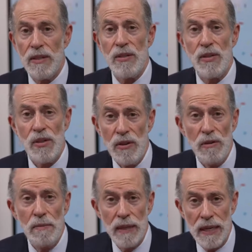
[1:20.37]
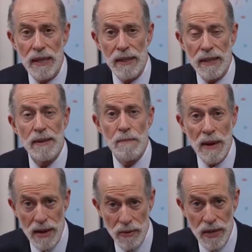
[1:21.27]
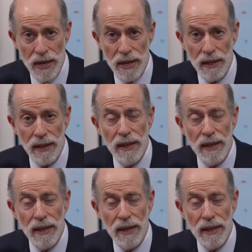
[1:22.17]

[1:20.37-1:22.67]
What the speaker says: considerably compounded